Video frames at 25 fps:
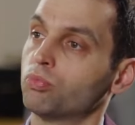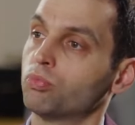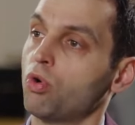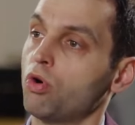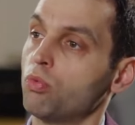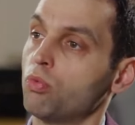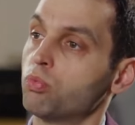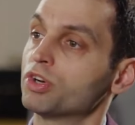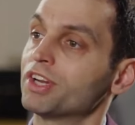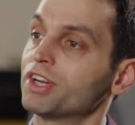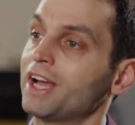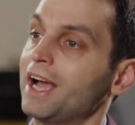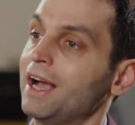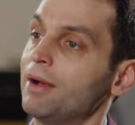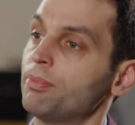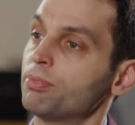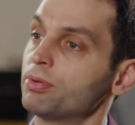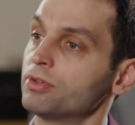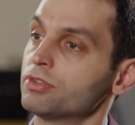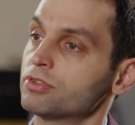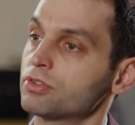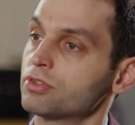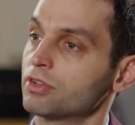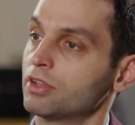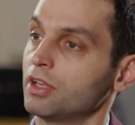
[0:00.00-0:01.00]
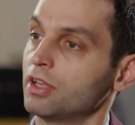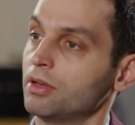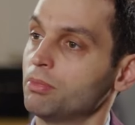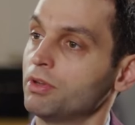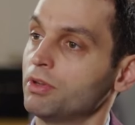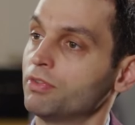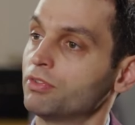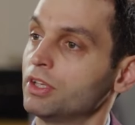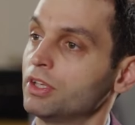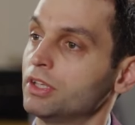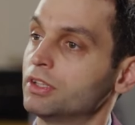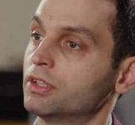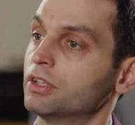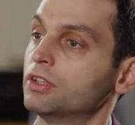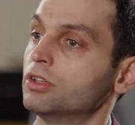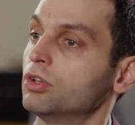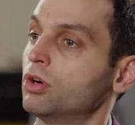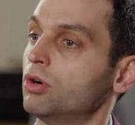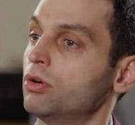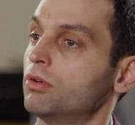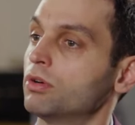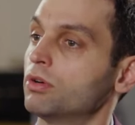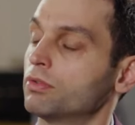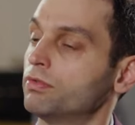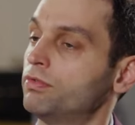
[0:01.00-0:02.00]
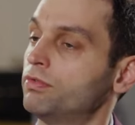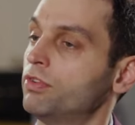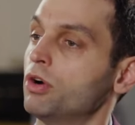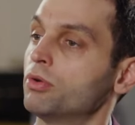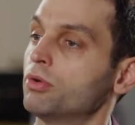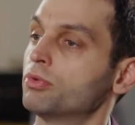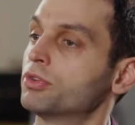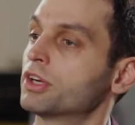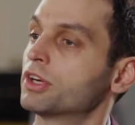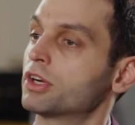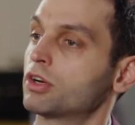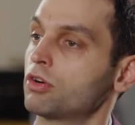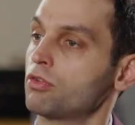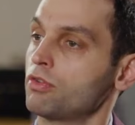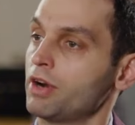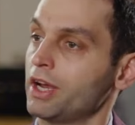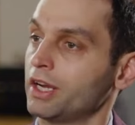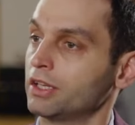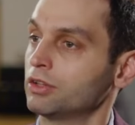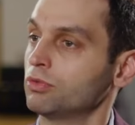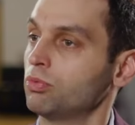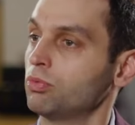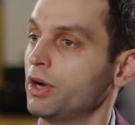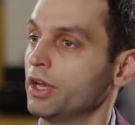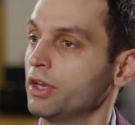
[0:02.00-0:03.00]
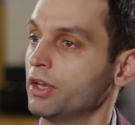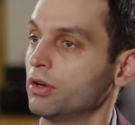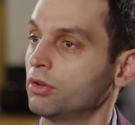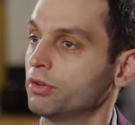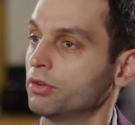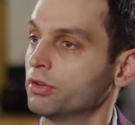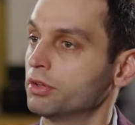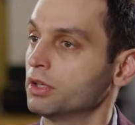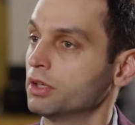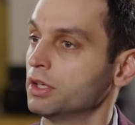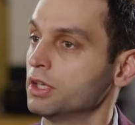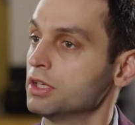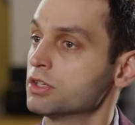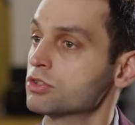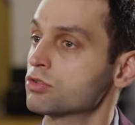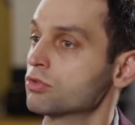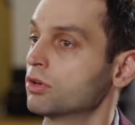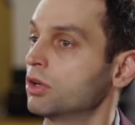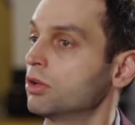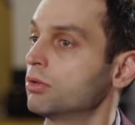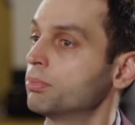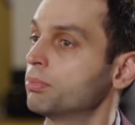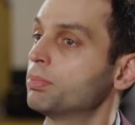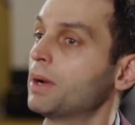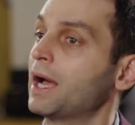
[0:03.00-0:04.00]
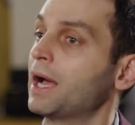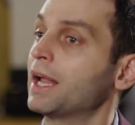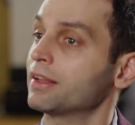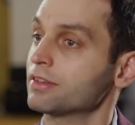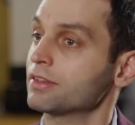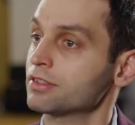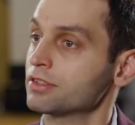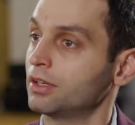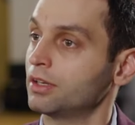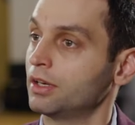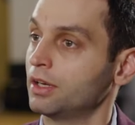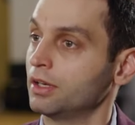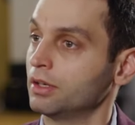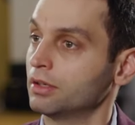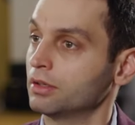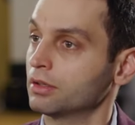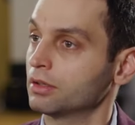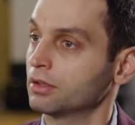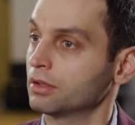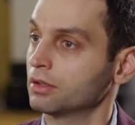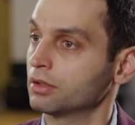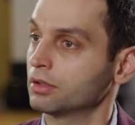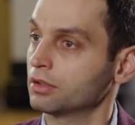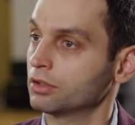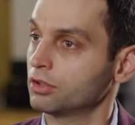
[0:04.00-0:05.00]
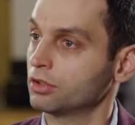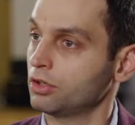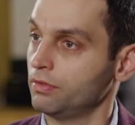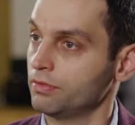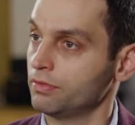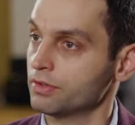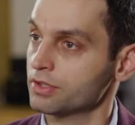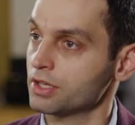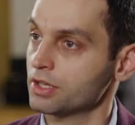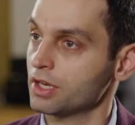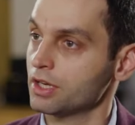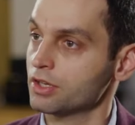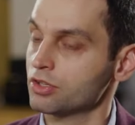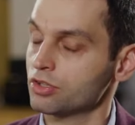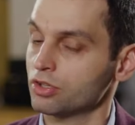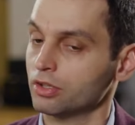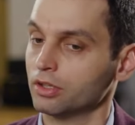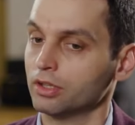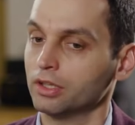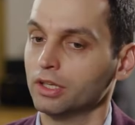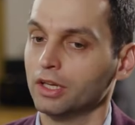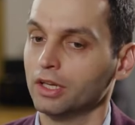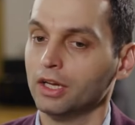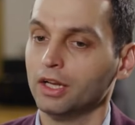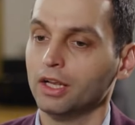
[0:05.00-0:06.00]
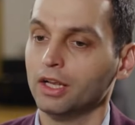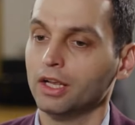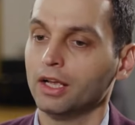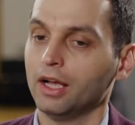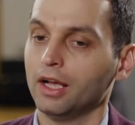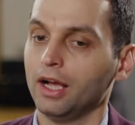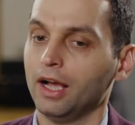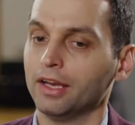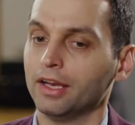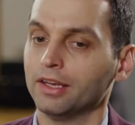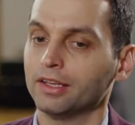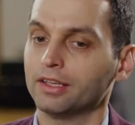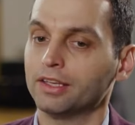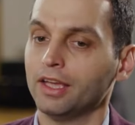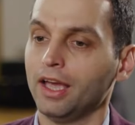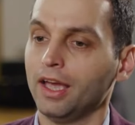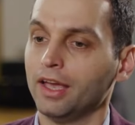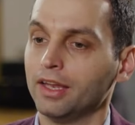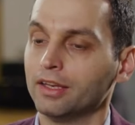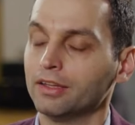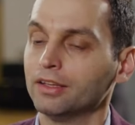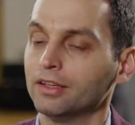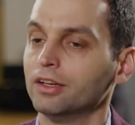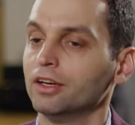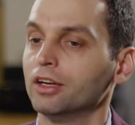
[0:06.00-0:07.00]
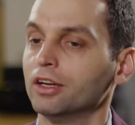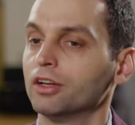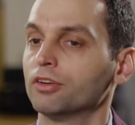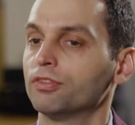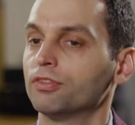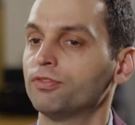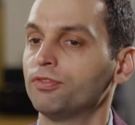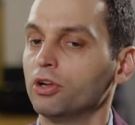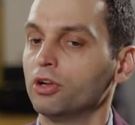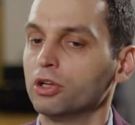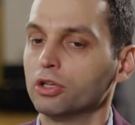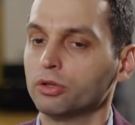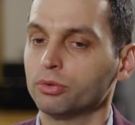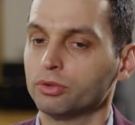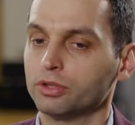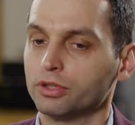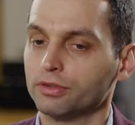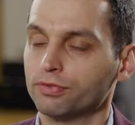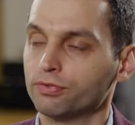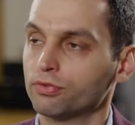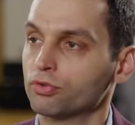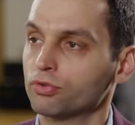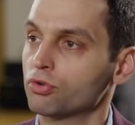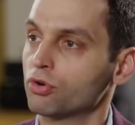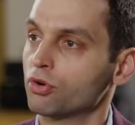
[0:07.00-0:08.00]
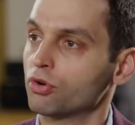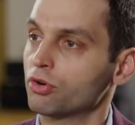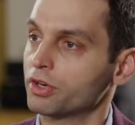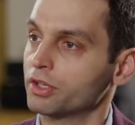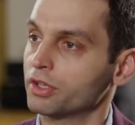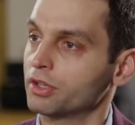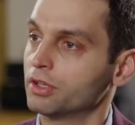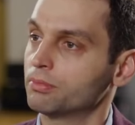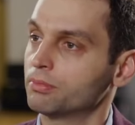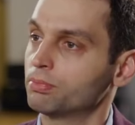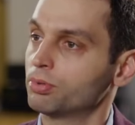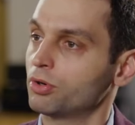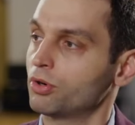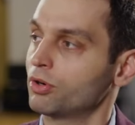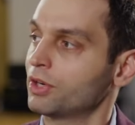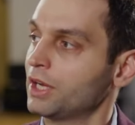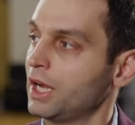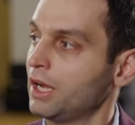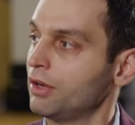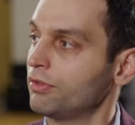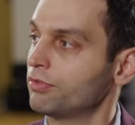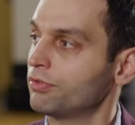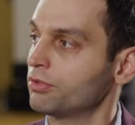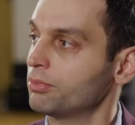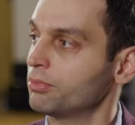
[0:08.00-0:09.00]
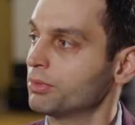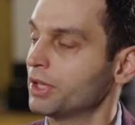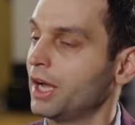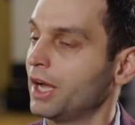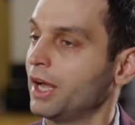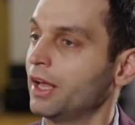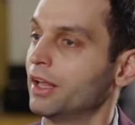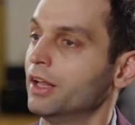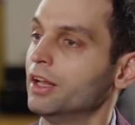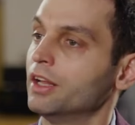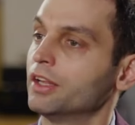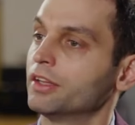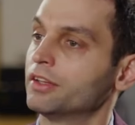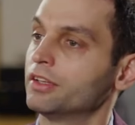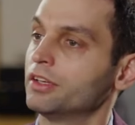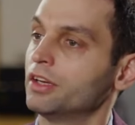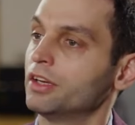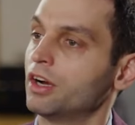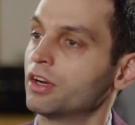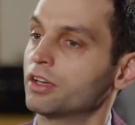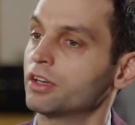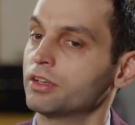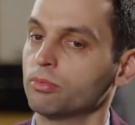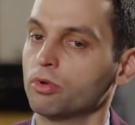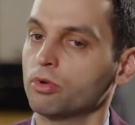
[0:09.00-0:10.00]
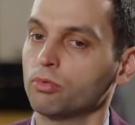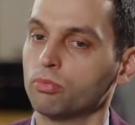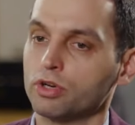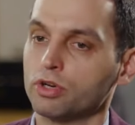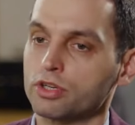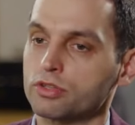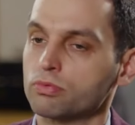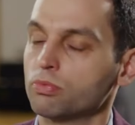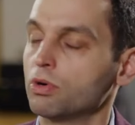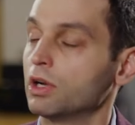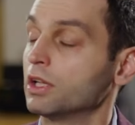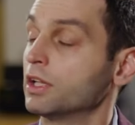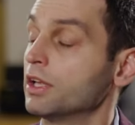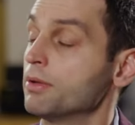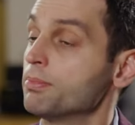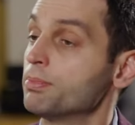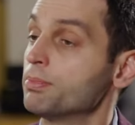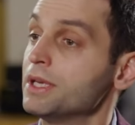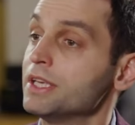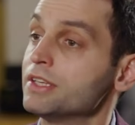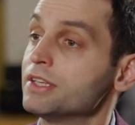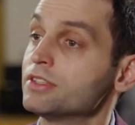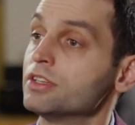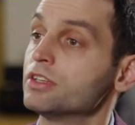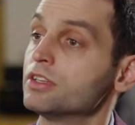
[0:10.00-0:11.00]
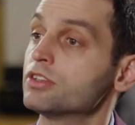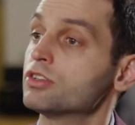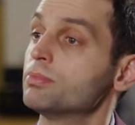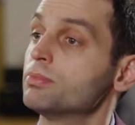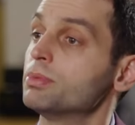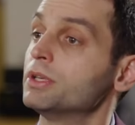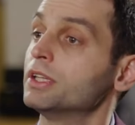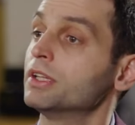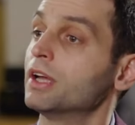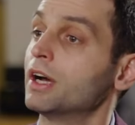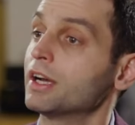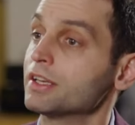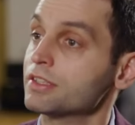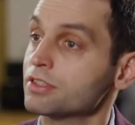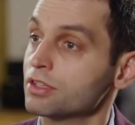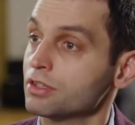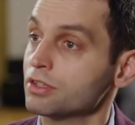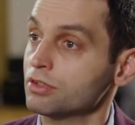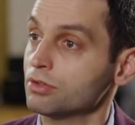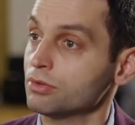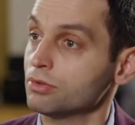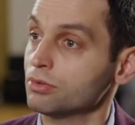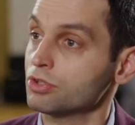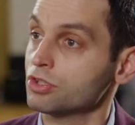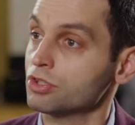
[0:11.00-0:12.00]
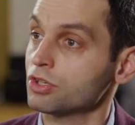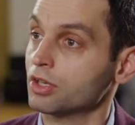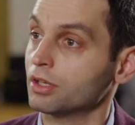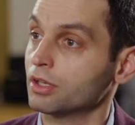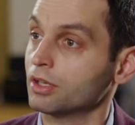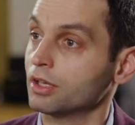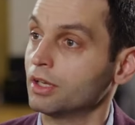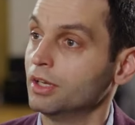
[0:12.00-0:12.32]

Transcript: what would happen to them if they did not vote the correct way on the Israel Palestine conversation. And again, following the furore that broke out from that, the argument was, well, MPs need to be nicer to each